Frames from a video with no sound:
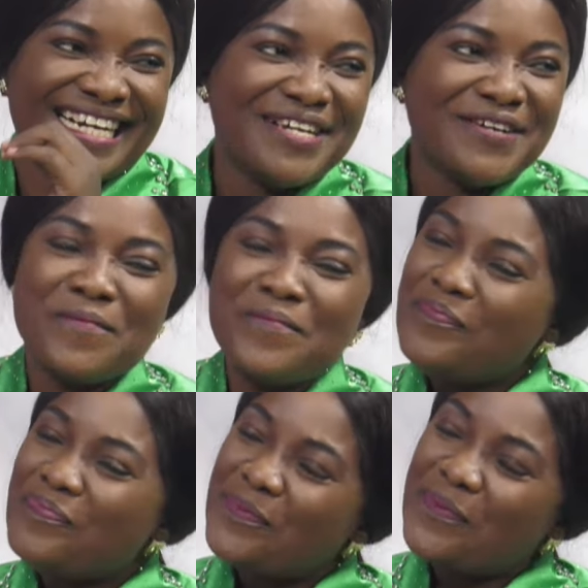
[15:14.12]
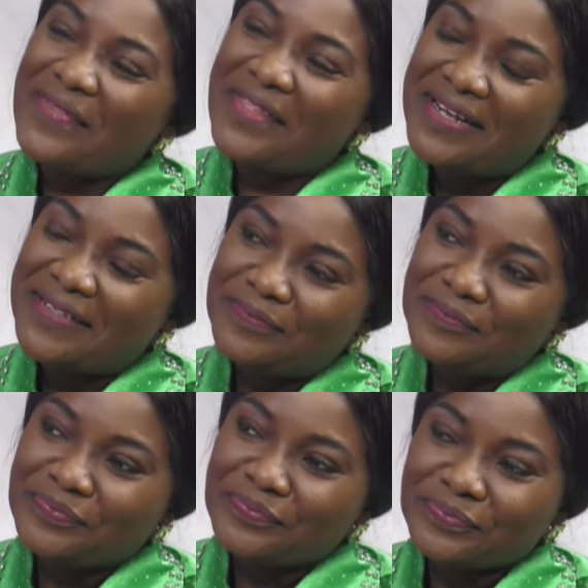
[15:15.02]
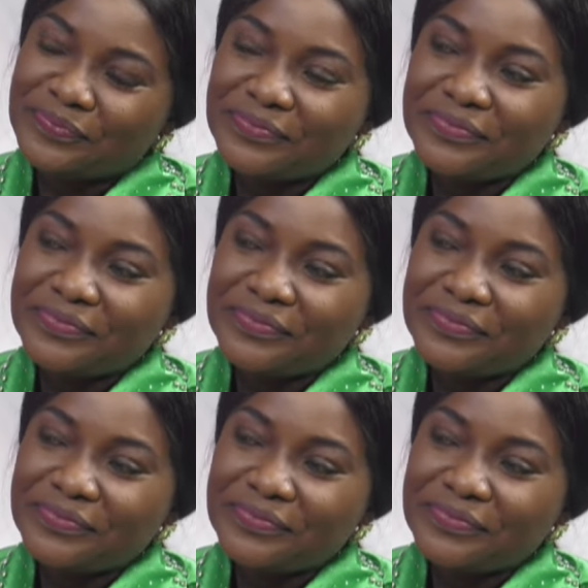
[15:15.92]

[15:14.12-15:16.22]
Okay, so talking about